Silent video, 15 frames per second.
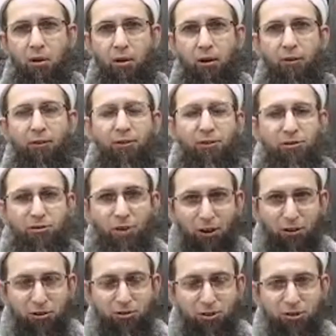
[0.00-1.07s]
of
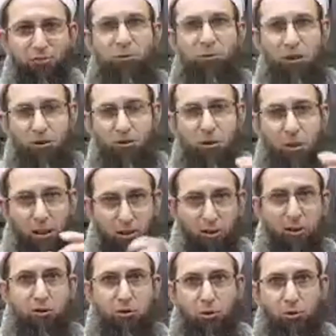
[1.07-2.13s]
succinctness in
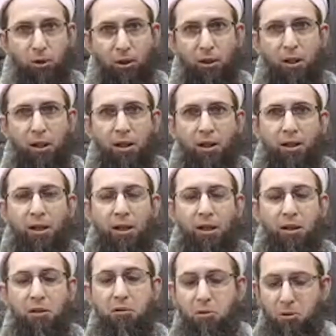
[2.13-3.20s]
this surah,
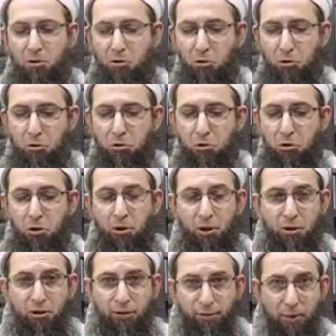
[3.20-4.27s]
and took
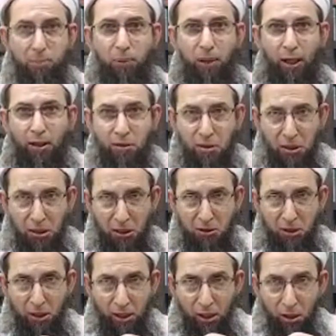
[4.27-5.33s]
a different path
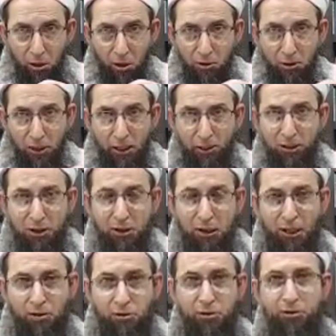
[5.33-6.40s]
and elongated the
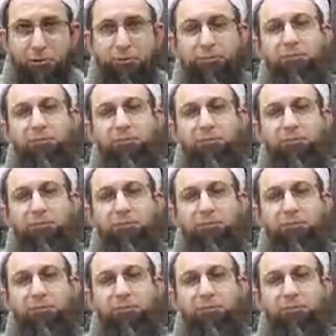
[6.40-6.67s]
answer,